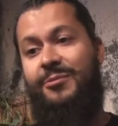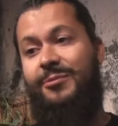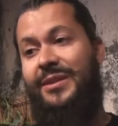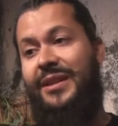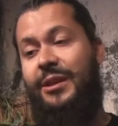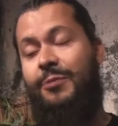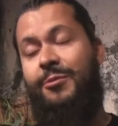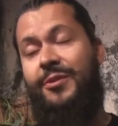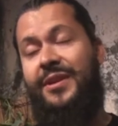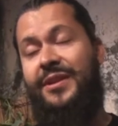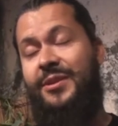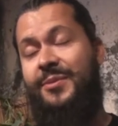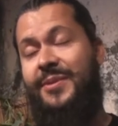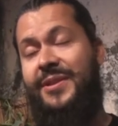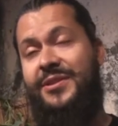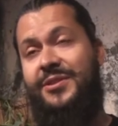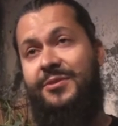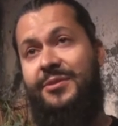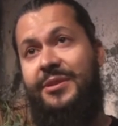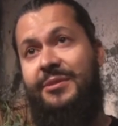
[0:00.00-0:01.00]
we like working on the
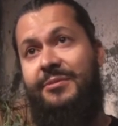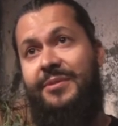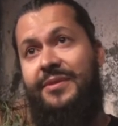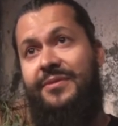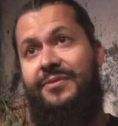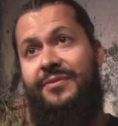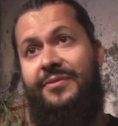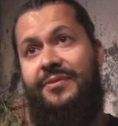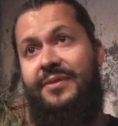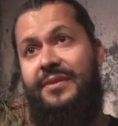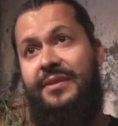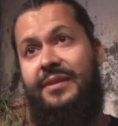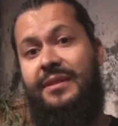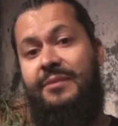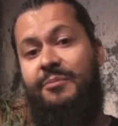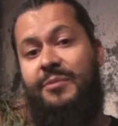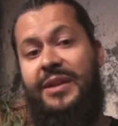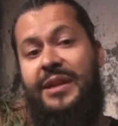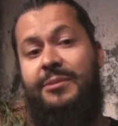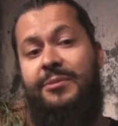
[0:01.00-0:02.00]
PS3. We've
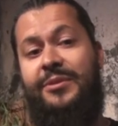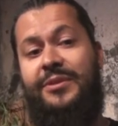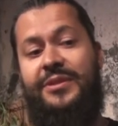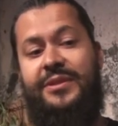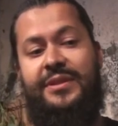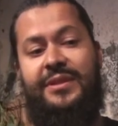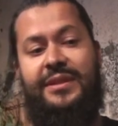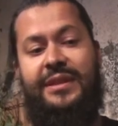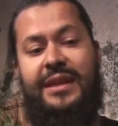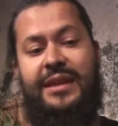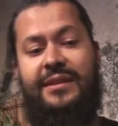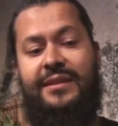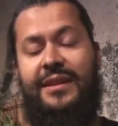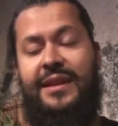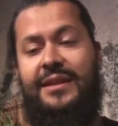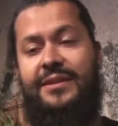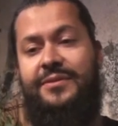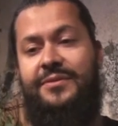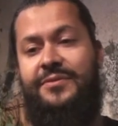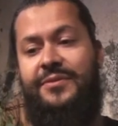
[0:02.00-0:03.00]
been able to get a
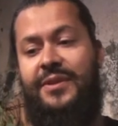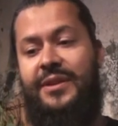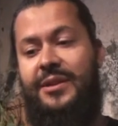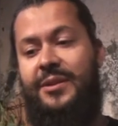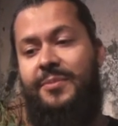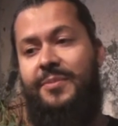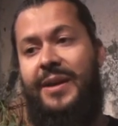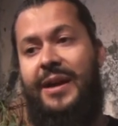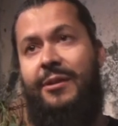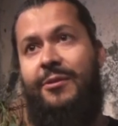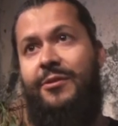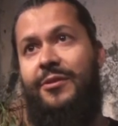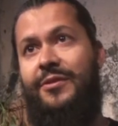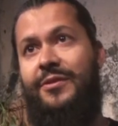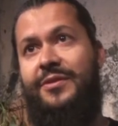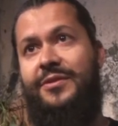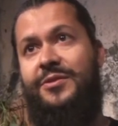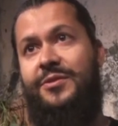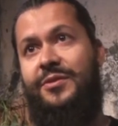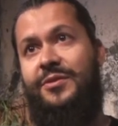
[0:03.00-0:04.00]
lot of power
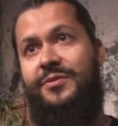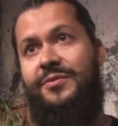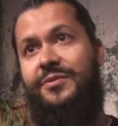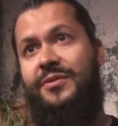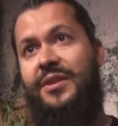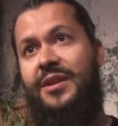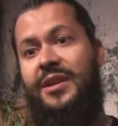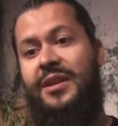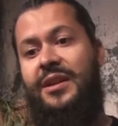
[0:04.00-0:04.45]
and sort of